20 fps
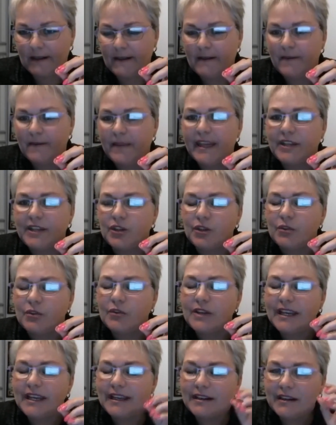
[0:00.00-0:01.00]
that you
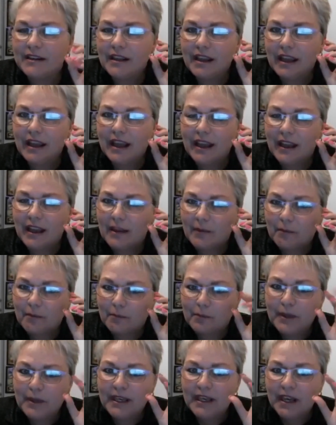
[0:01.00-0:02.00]
can
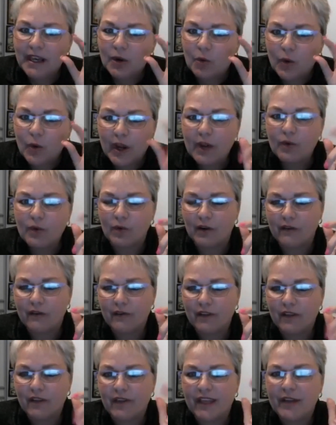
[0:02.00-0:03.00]
be aware of,
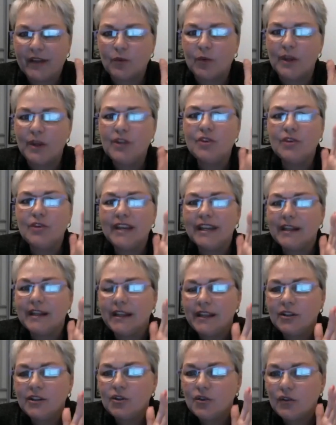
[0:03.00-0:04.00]
that when you get
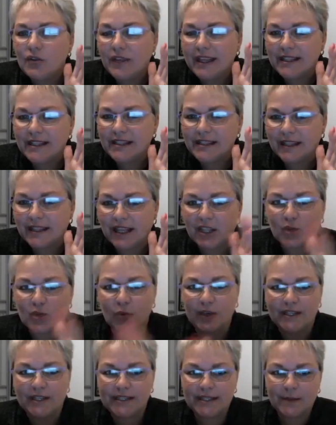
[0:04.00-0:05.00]
into that stage
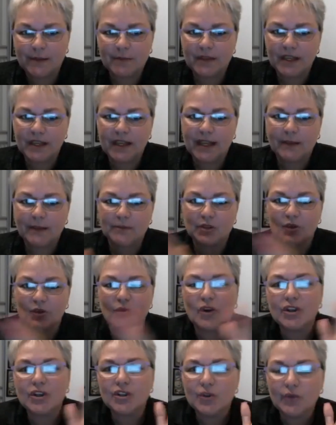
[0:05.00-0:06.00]
where something comes
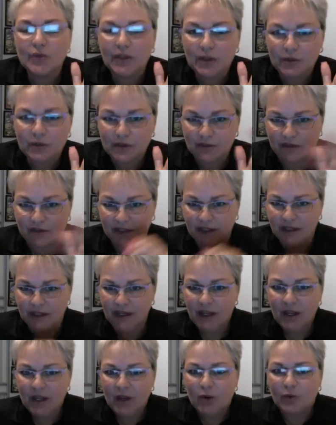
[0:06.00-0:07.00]
across your news feed
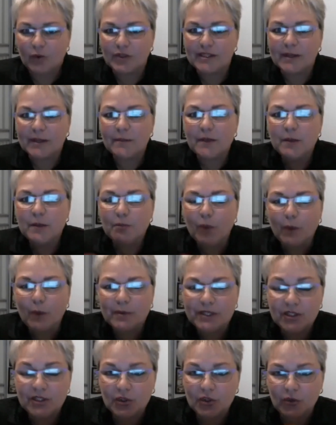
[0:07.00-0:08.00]
or something pops
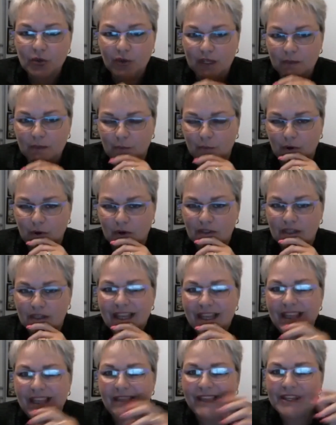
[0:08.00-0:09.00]
into your inbox,
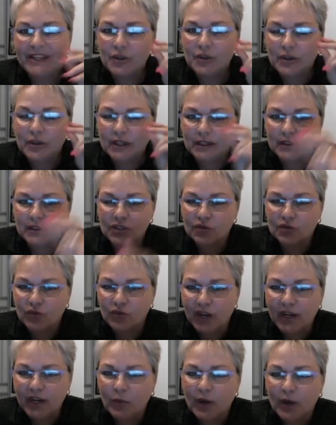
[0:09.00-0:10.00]
that you can
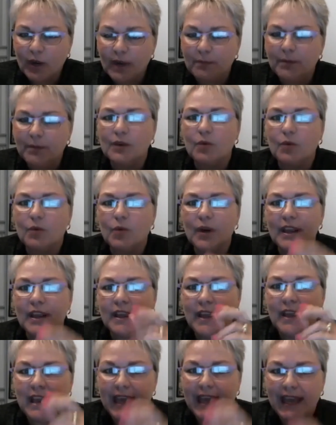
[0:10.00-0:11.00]
straight away be aware,
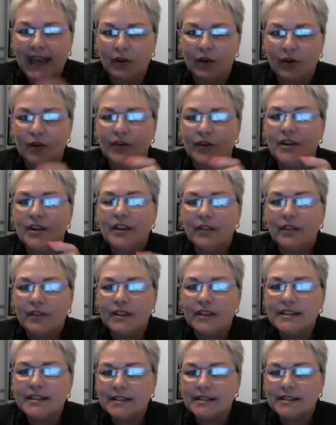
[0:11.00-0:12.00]
hang on,
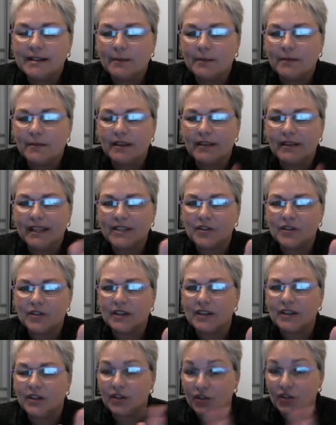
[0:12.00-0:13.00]
this is something that's going
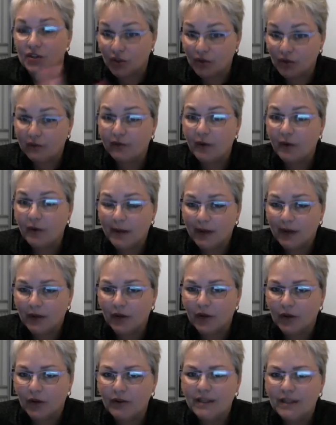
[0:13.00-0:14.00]
to deter from my
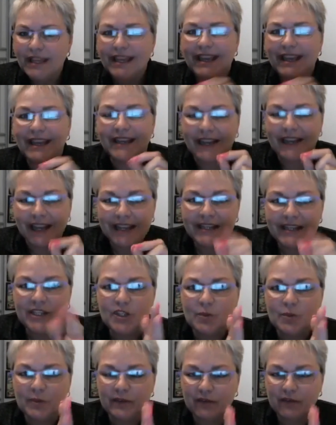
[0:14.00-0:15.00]
goal, and I need
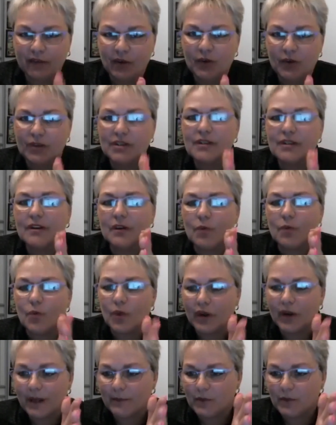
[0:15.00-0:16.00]
to be focused on
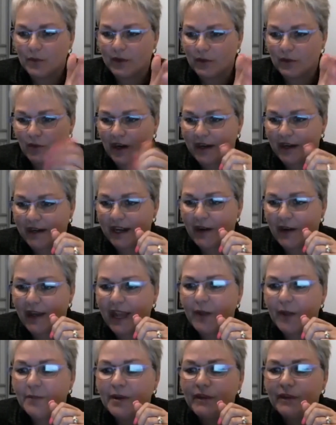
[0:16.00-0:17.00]
what I'm doing right now.
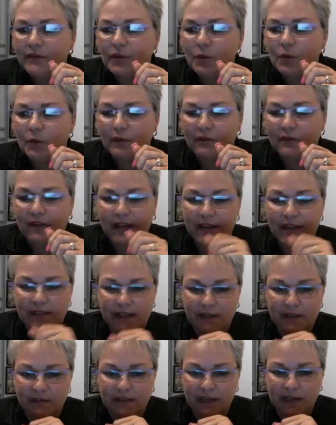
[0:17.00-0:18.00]
How many of you will find
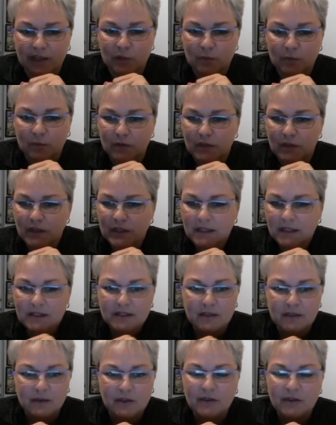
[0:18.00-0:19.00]
that valuable?
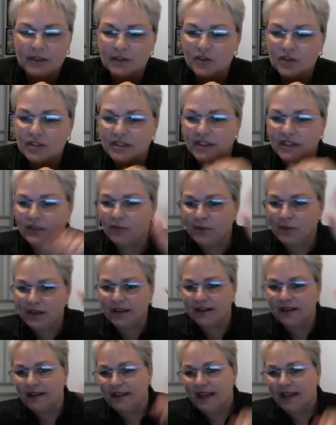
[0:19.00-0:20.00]
So you can just give me
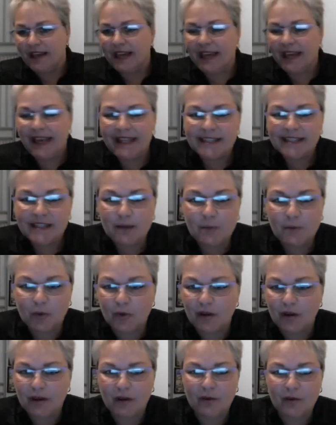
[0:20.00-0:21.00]
a hands up or
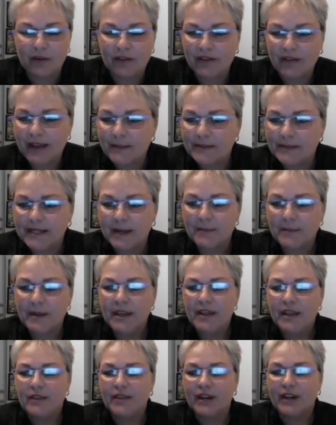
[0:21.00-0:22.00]
a thumbs up
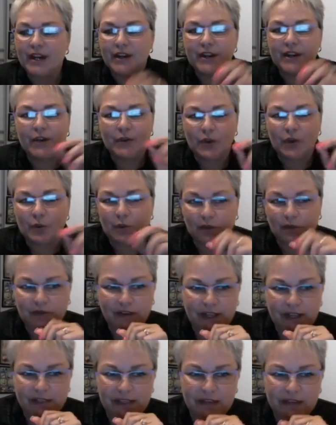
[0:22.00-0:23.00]
that I know you will
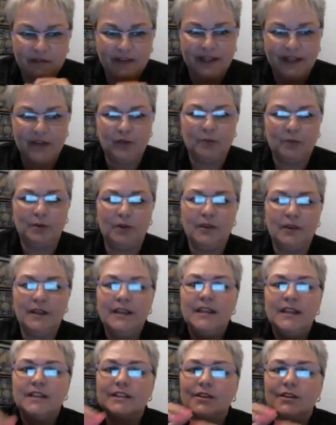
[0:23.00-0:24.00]
find that valuable.
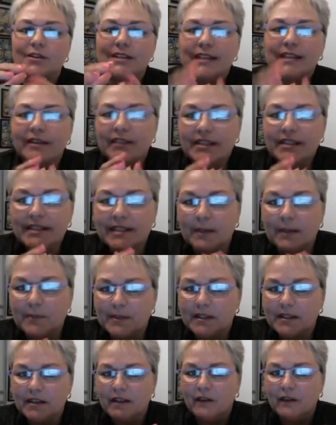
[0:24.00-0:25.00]
So 7
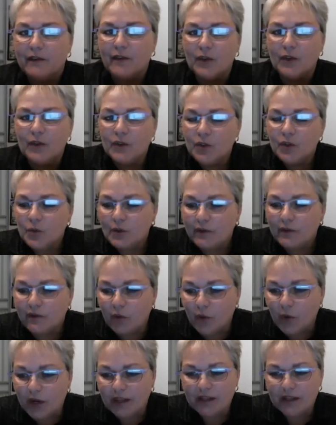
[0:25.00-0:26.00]
tips for you to
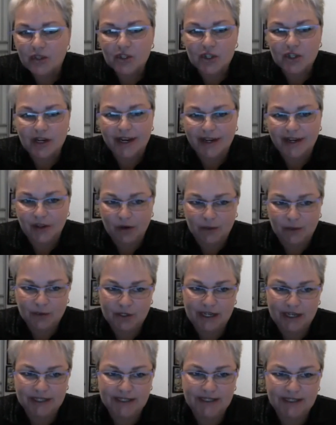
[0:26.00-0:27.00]
avoid shiny
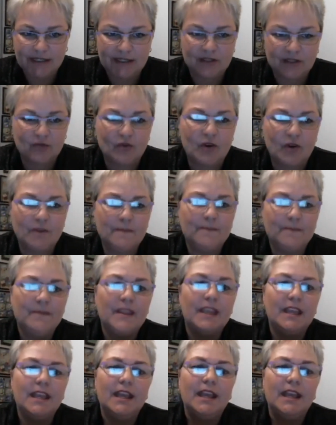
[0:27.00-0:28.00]
object syndrome.
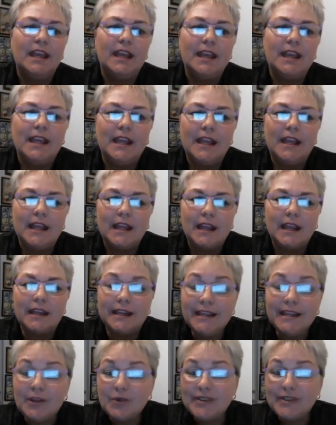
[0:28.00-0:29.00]

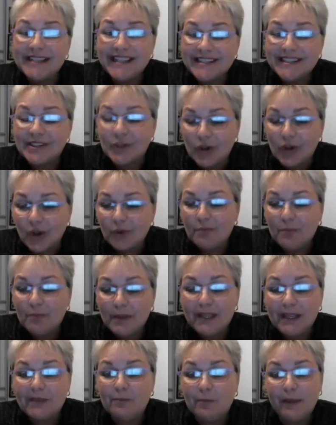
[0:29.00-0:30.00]
New does not
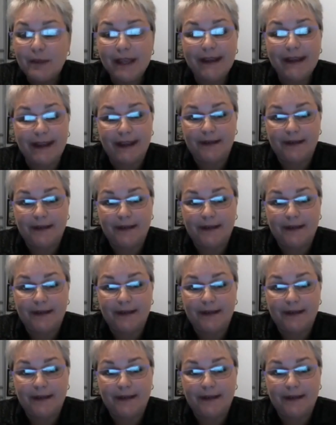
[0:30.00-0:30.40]
mean better.